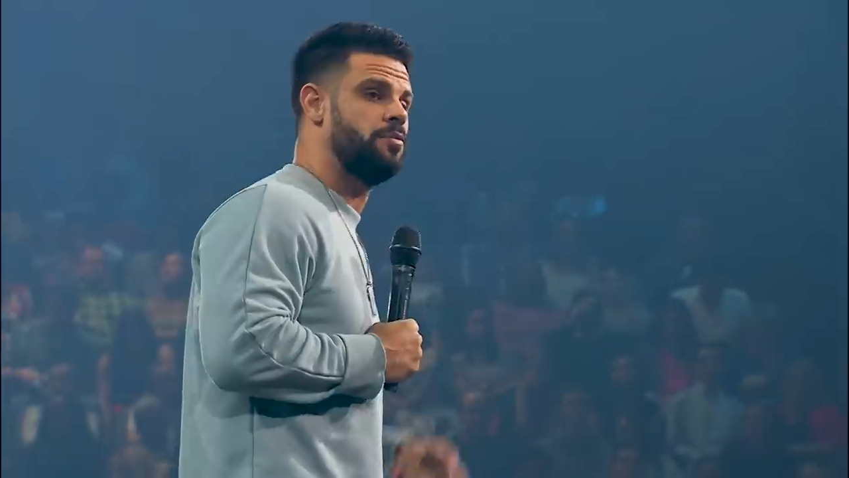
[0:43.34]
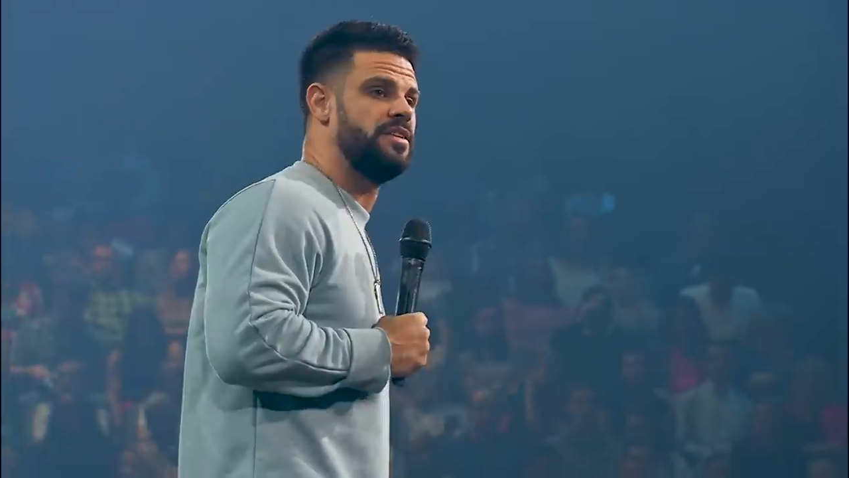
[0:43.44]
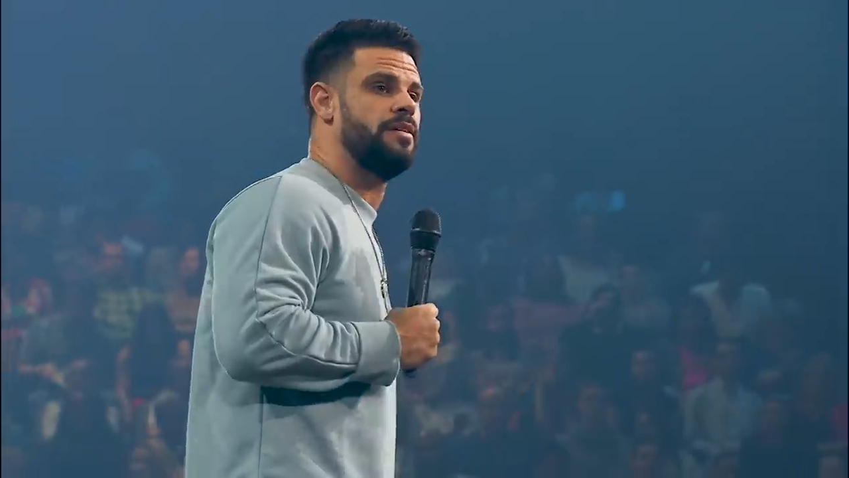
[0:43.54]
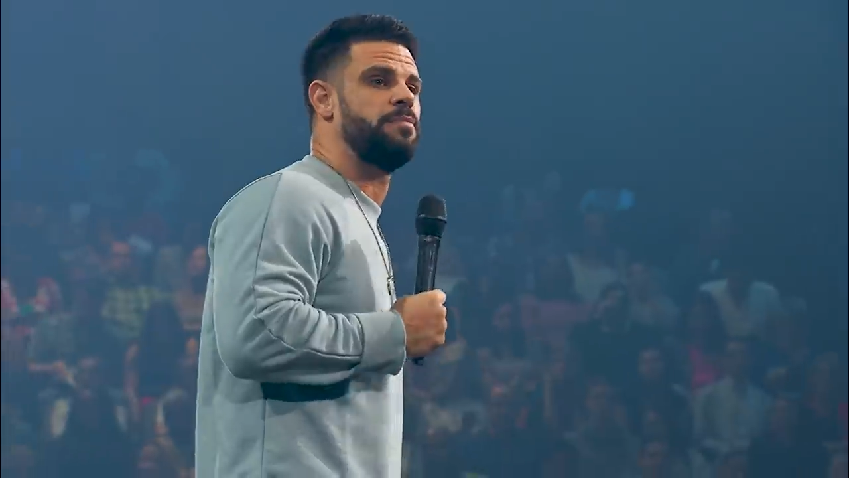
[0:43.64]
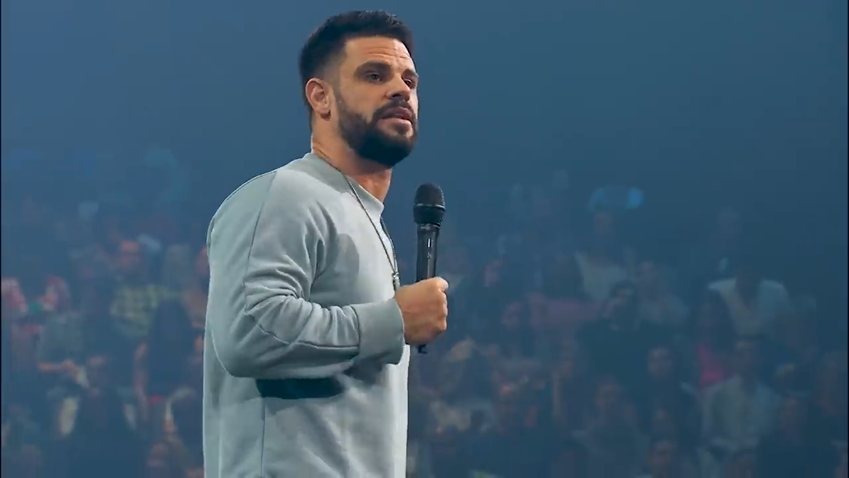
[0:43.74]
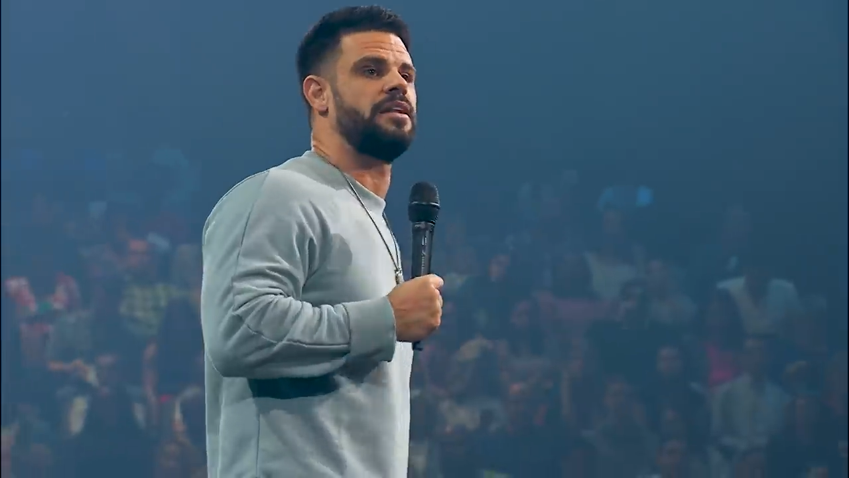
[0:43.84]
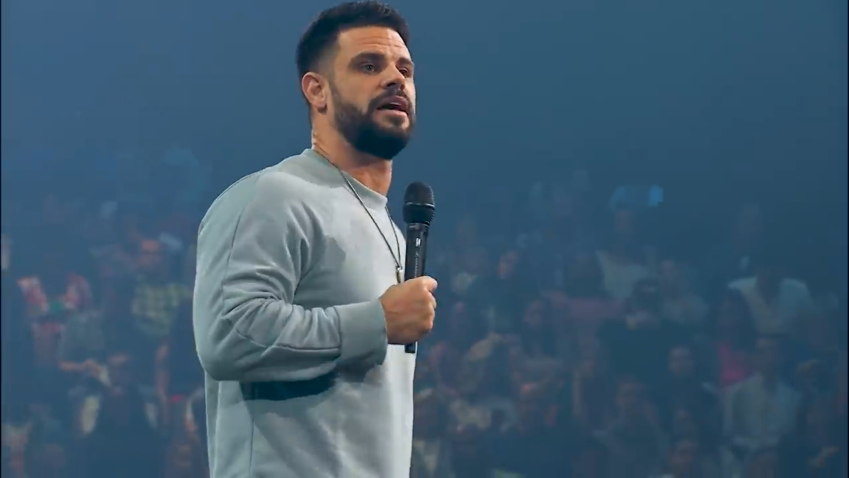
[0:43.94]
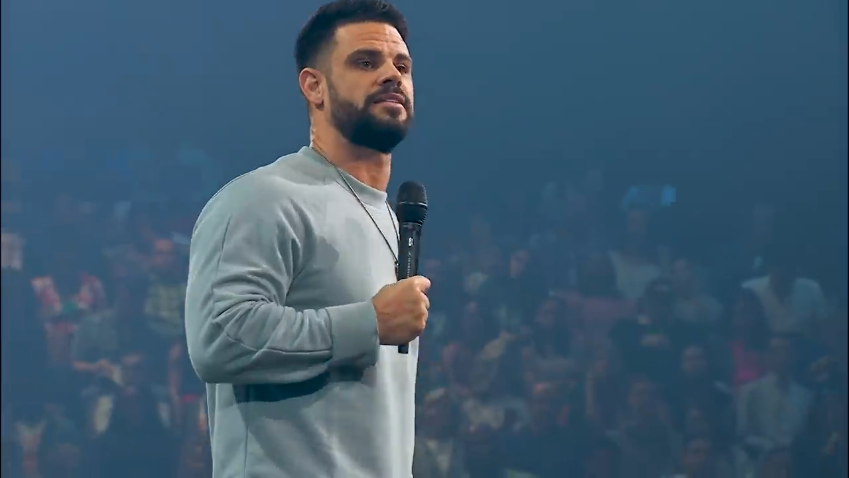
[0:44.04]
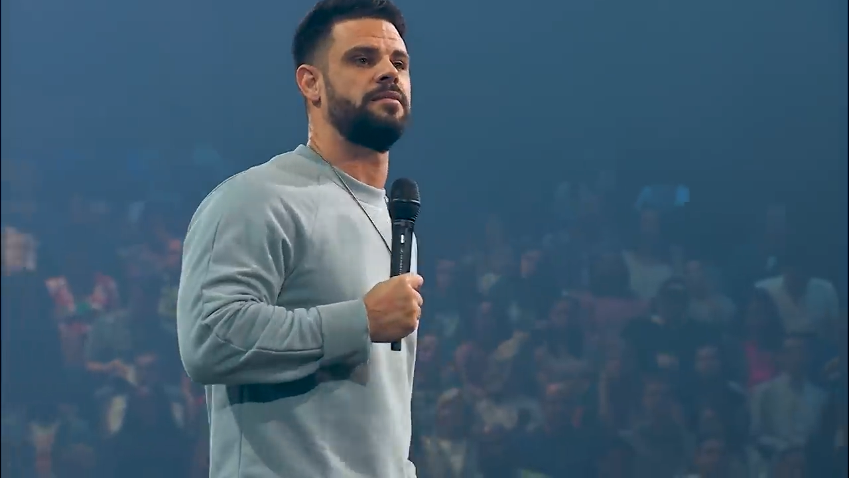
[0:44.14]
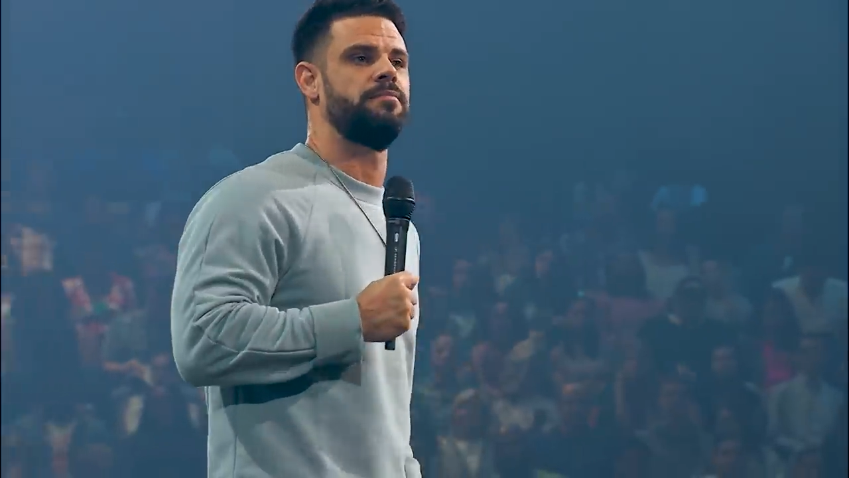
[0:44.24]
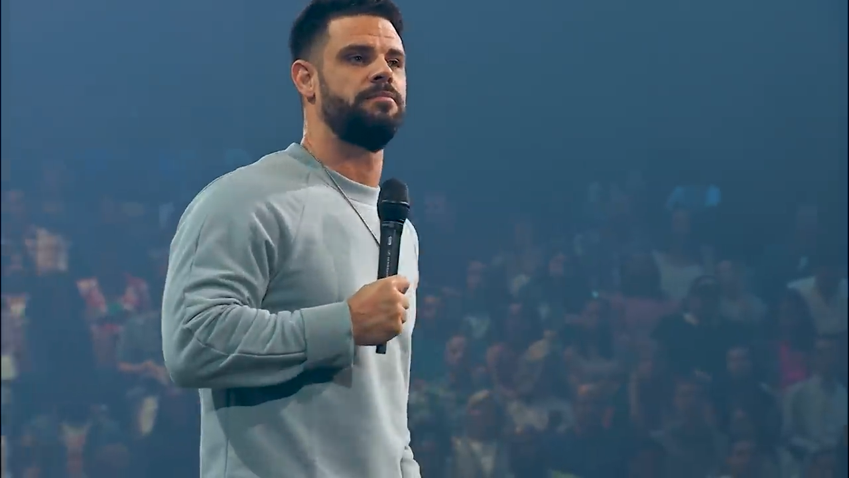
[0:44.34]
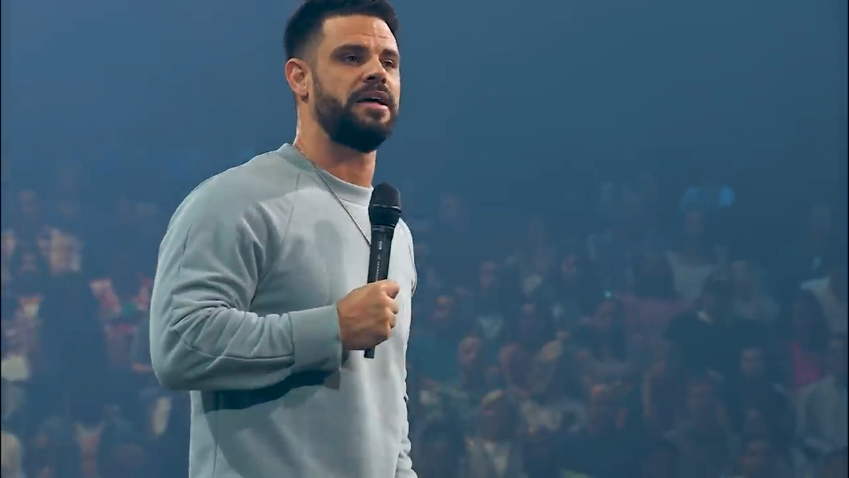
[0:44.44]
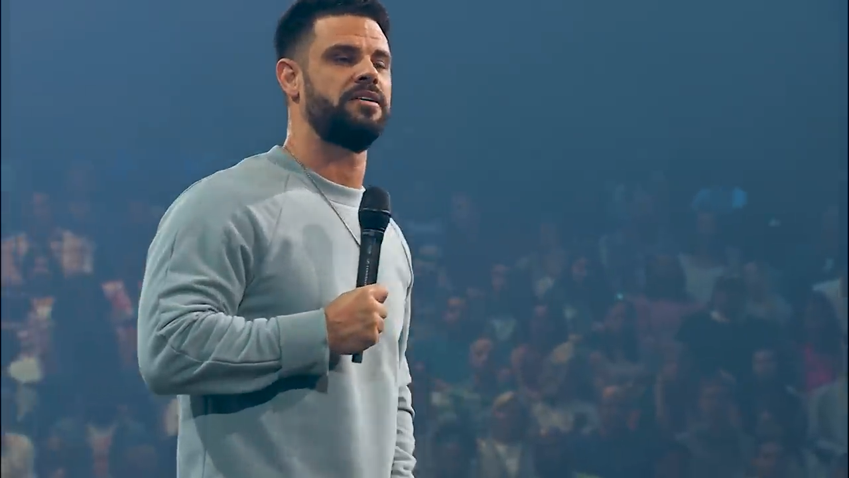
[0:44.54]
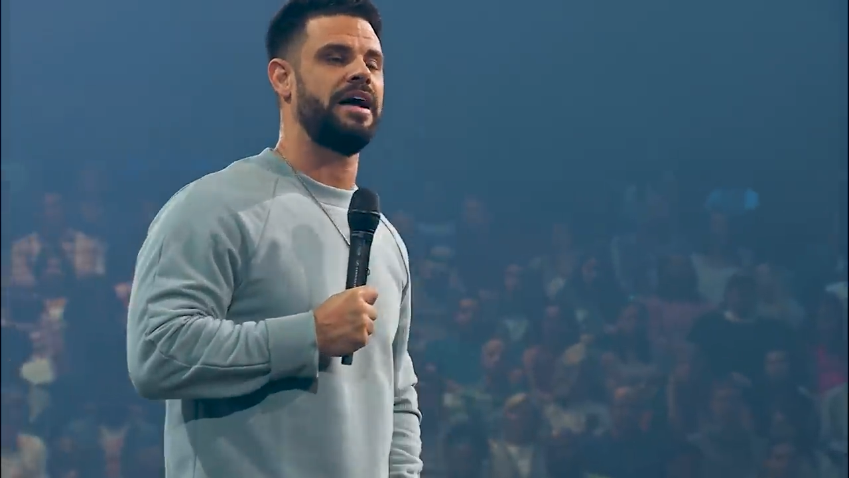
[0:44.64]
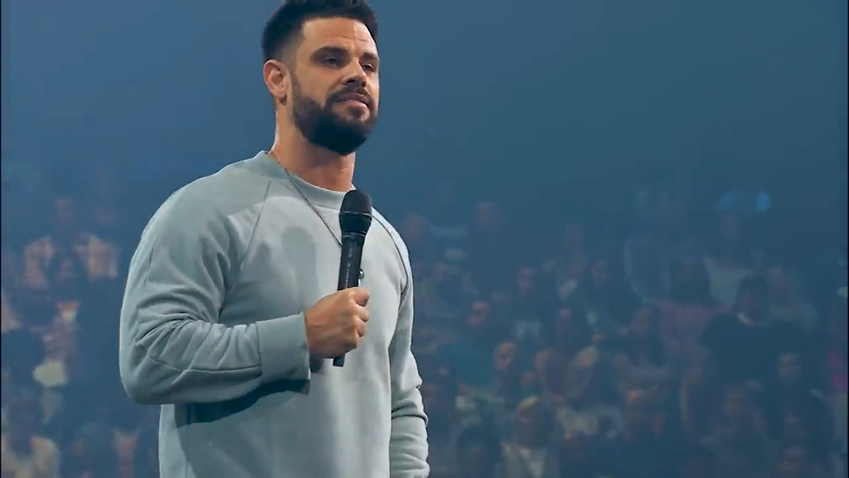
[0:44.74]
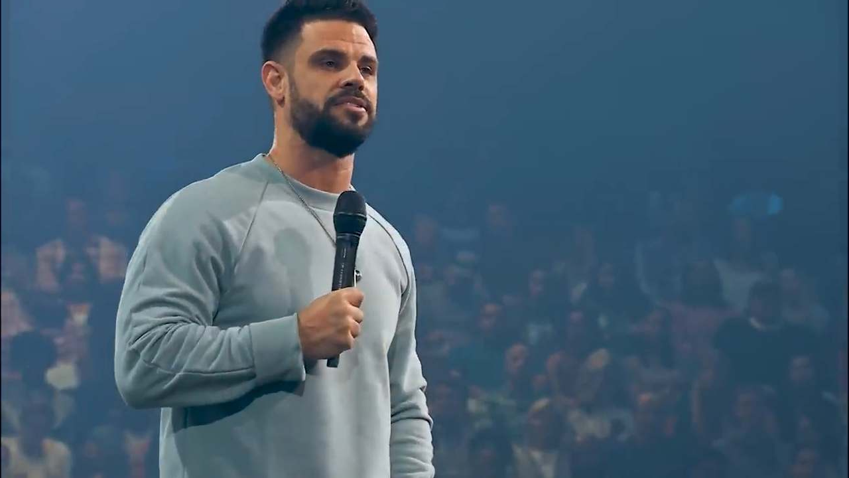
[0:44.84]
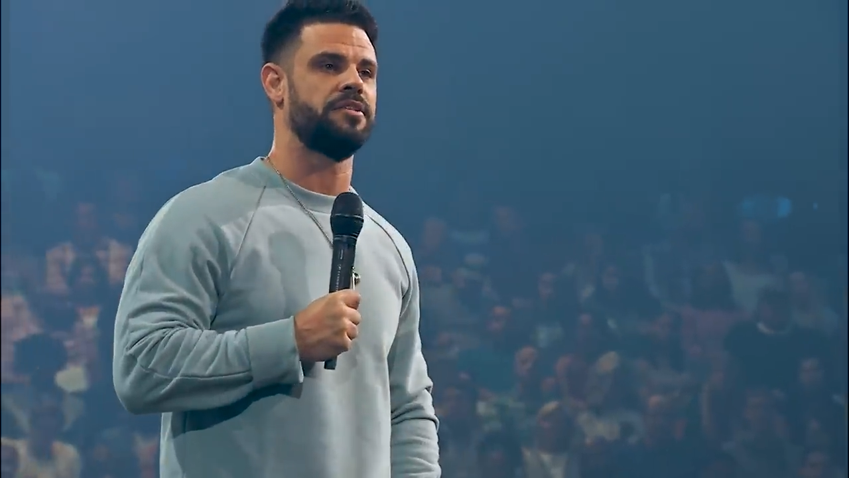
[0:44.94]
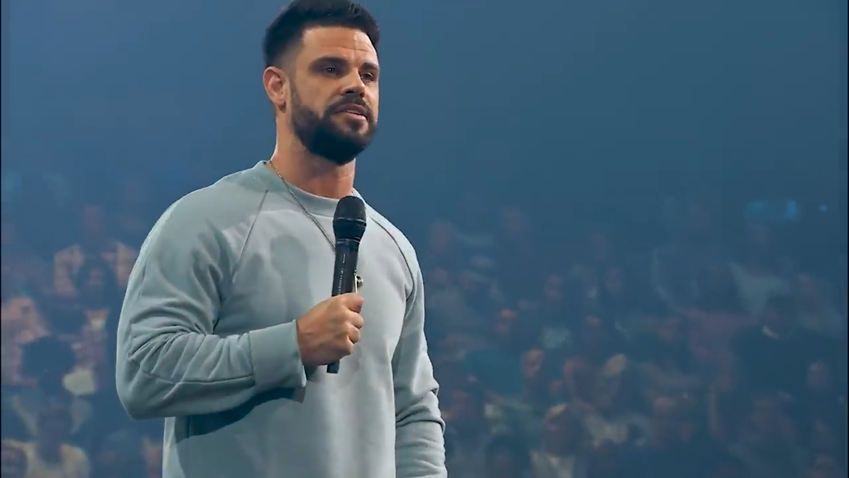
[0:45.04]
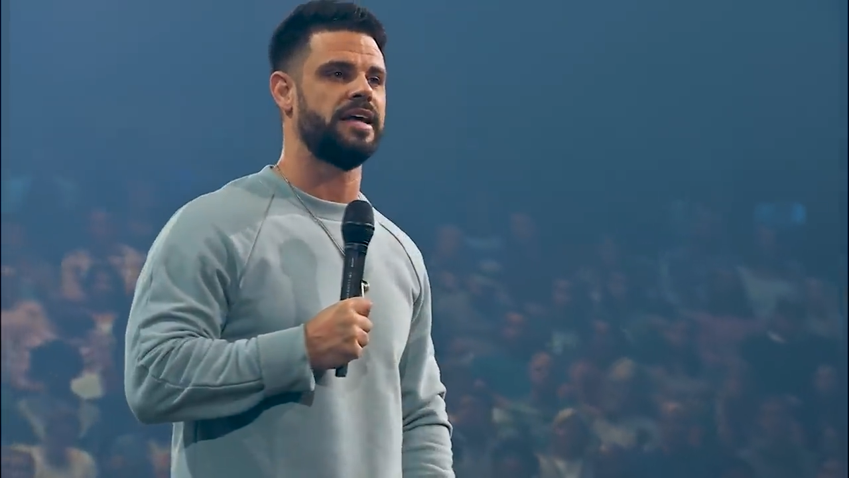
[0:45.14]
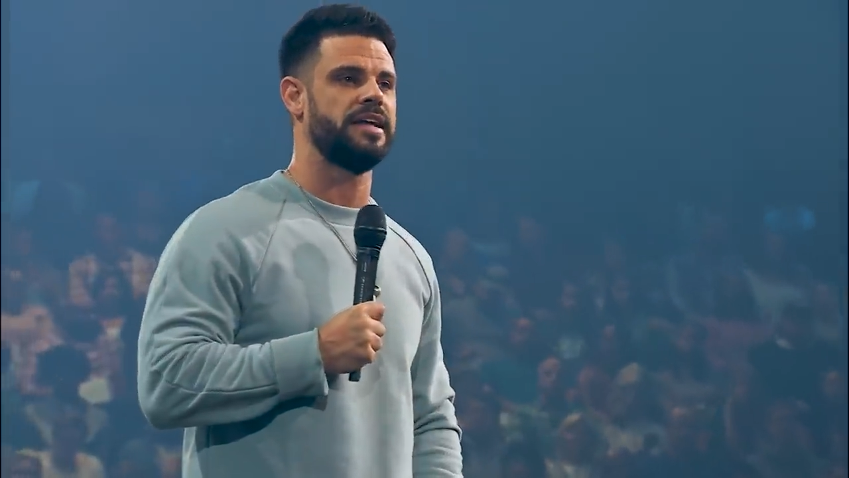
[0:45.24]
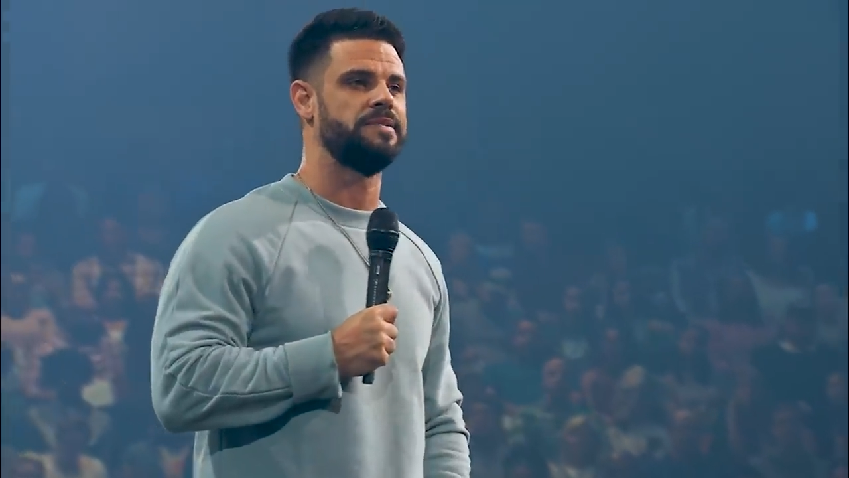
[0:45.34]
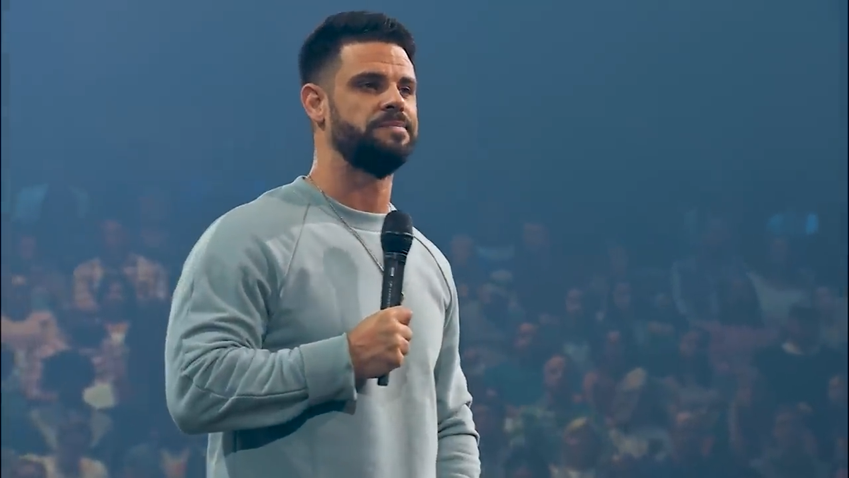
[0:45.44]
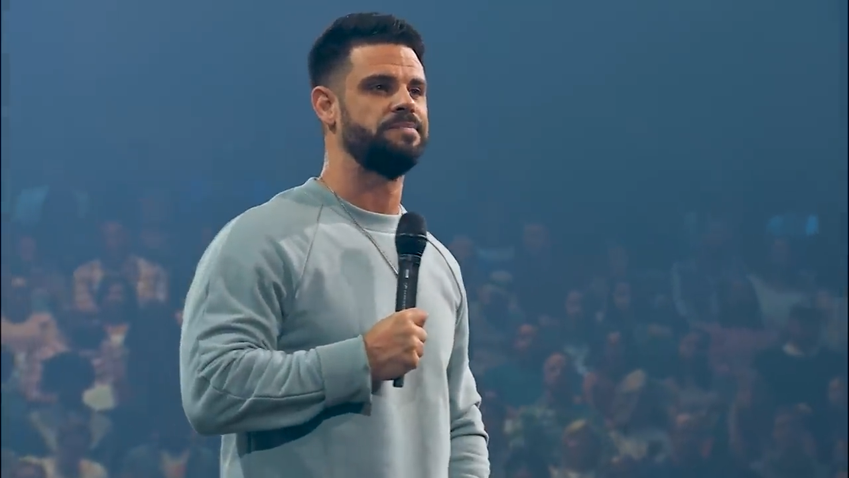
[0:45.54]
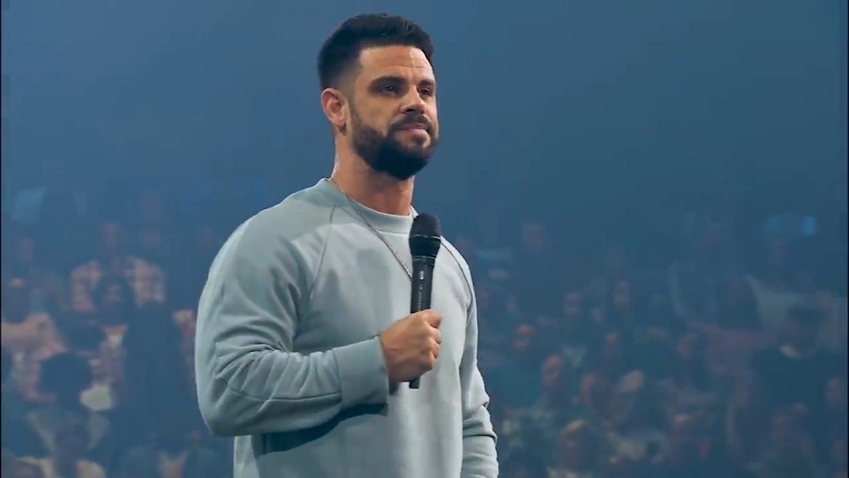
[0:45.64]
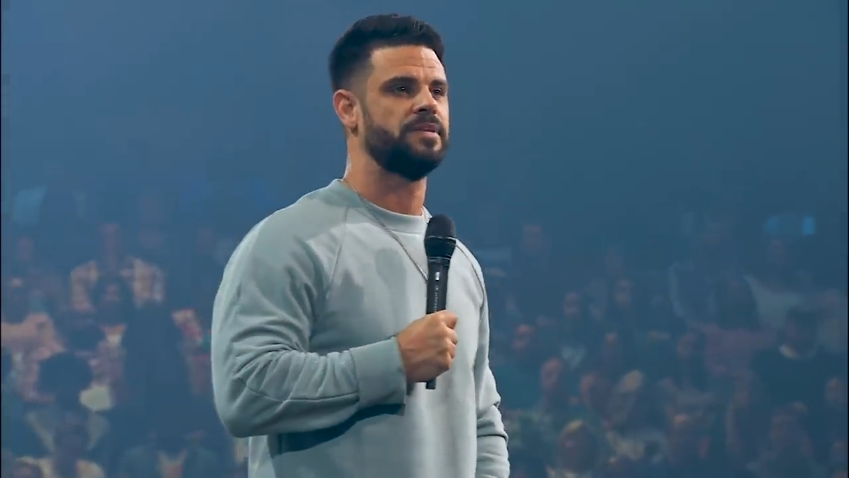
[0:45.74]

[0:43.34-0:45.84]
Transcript: and we typically like them better after they're dead.